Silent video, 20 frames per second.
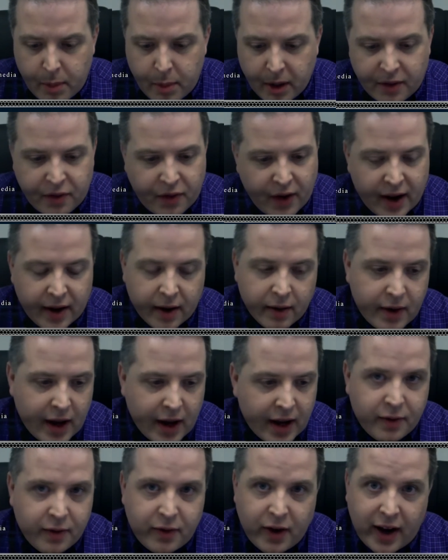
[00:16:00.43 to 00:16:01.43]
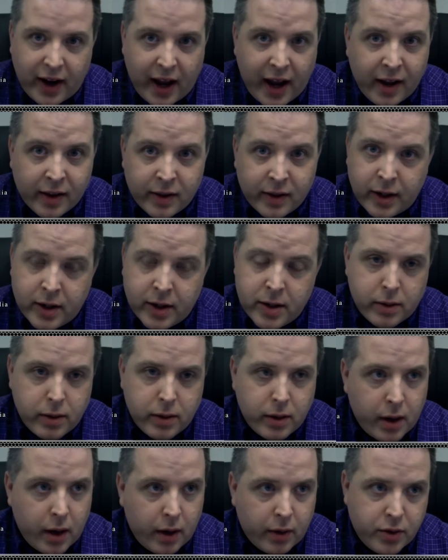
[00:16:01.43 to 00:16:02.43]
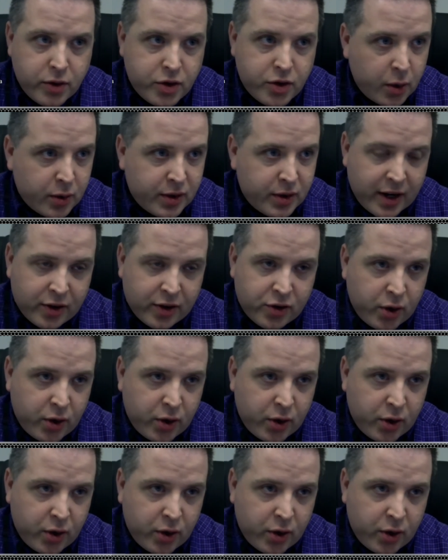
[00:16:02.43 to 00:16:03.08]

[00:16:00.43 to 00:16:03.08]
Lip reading: big fan of Eddie Van Halen, Joe